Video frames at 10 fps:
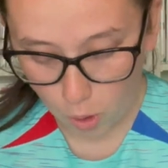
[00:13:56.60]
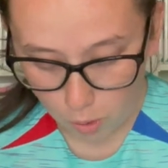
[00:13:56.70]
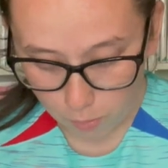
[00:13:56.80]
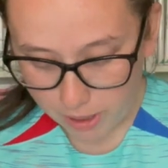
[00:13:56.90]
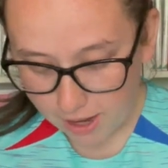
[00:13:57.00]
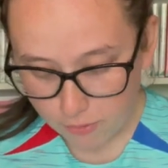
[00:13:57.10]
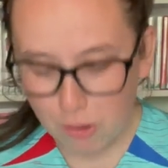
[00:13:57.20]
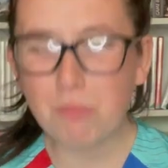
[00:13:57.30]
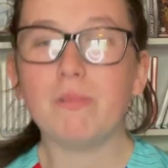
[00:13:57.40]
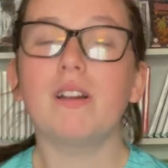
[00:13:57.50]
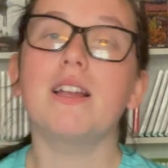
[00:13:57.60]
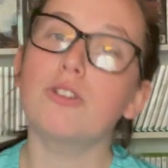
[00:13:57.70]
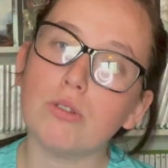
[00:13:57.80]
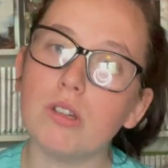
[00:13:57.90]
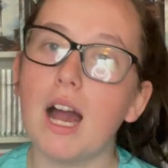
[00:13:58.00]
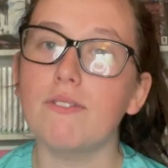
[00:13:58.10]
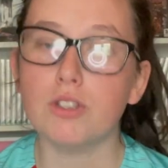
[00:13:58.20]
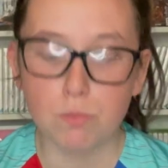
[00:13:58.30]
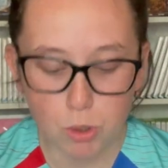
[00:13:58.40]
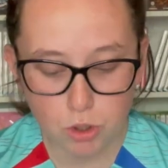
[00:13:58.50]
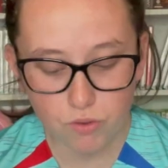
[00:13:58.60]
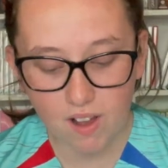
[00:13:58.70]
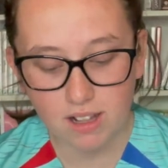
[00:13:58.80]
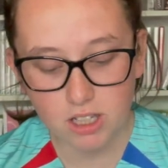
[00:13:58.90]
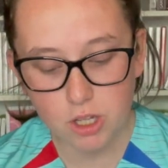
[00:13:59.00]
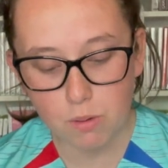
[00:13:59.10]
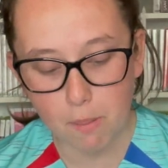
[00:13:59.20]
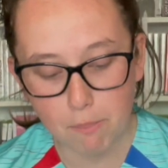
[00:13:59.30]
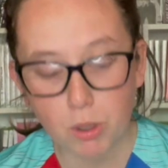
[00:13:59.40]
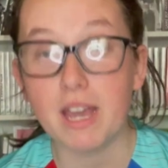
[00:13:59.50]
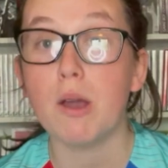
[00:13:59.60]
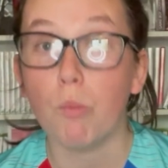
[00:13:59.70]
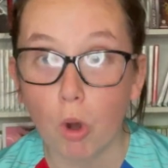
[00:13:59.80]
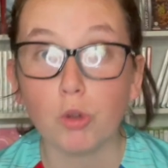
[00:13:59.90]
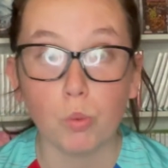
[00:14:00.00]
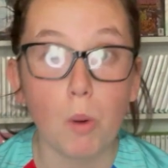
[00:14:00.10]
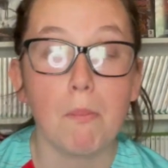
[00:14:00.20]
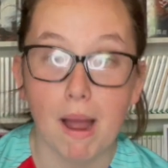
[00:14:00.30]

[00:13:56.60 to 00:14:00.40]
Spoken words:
up, we have one. It doesn't have as much value, but it was one my